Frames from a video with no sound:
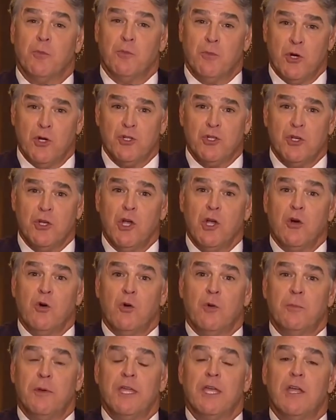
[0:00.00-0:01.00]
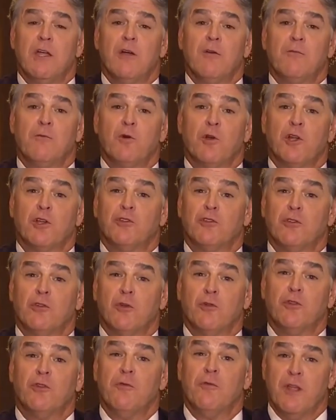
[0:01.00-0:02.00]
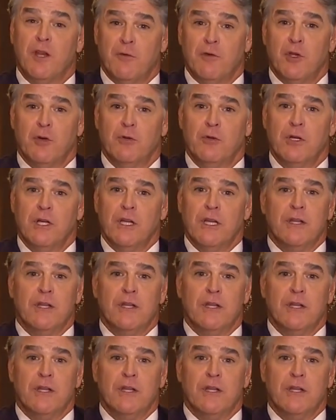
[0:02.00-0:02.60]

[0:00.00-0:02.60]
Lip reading: Bush, will be here for an exclusive interview.